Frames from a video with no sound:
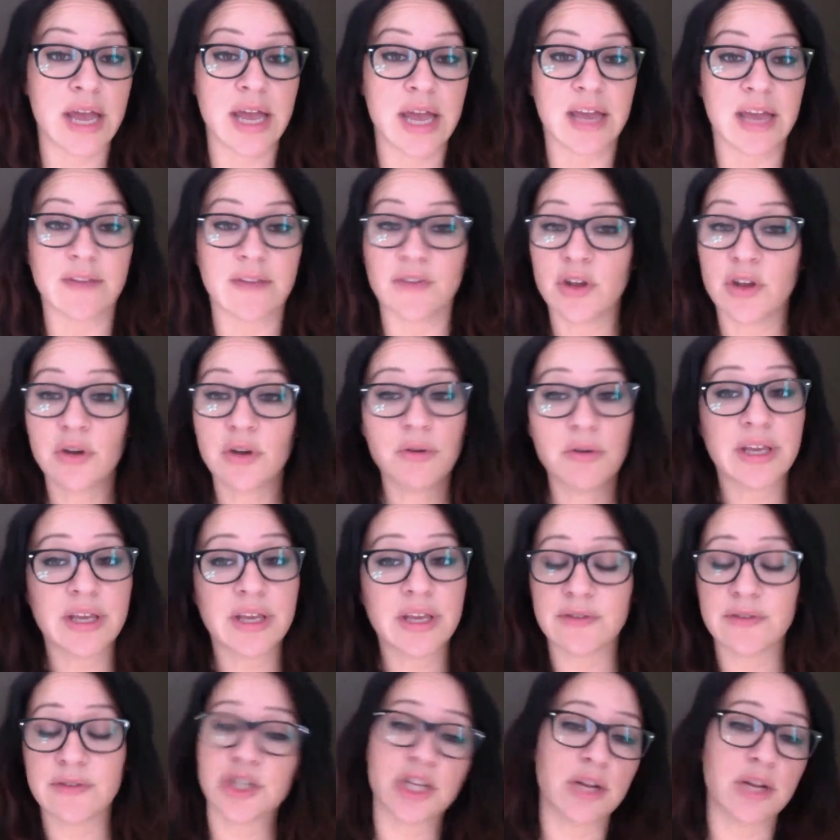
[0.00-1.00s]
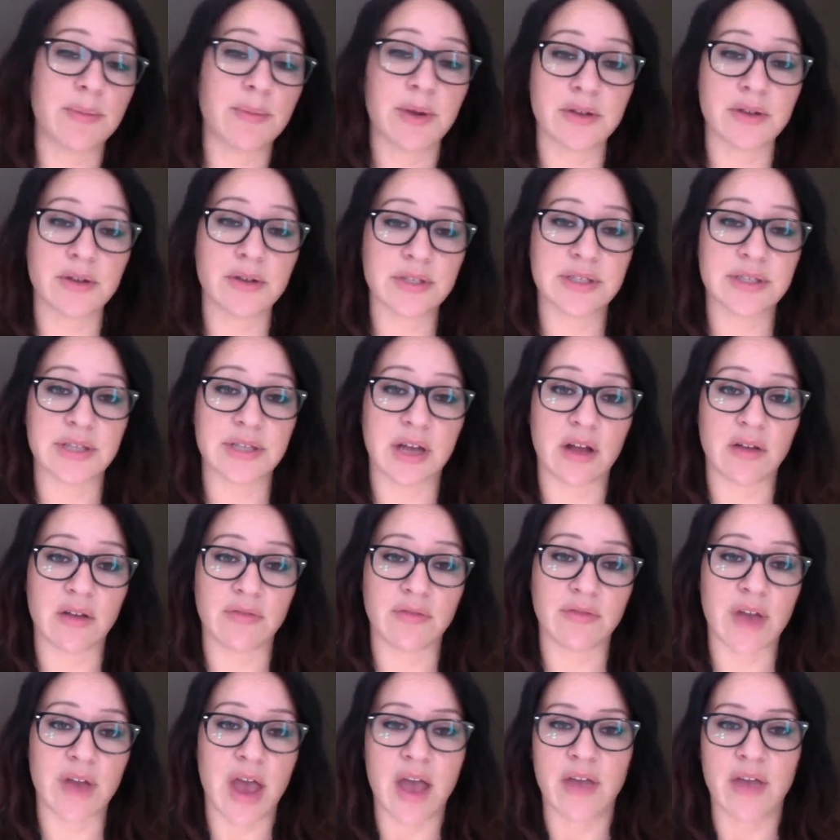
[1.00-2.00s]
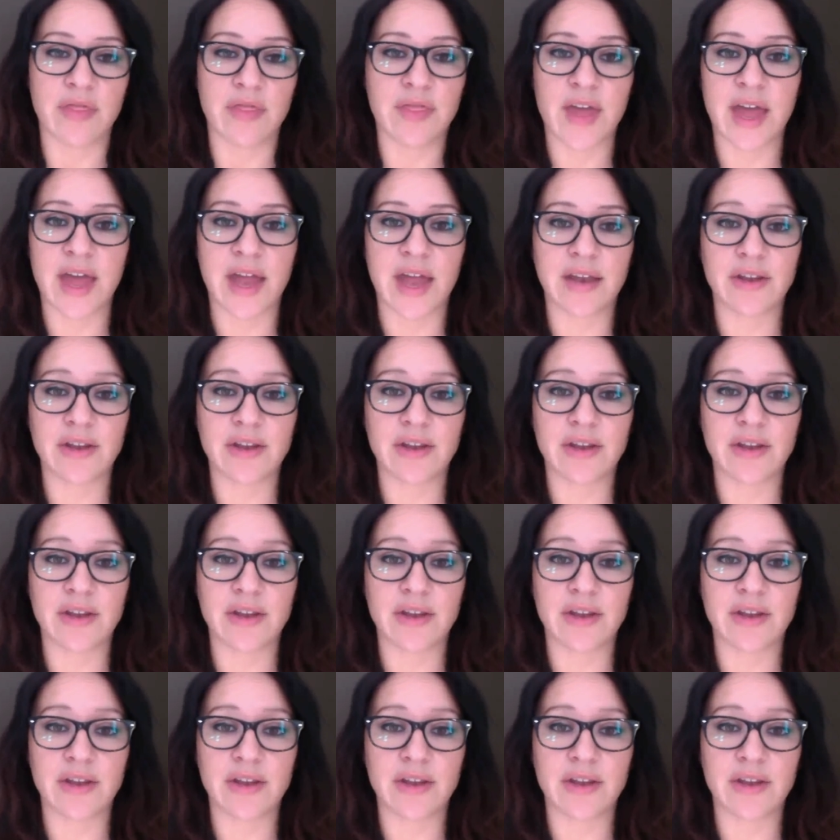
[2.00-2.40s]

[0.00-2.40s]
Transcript: If you don't give a shit about yourself, then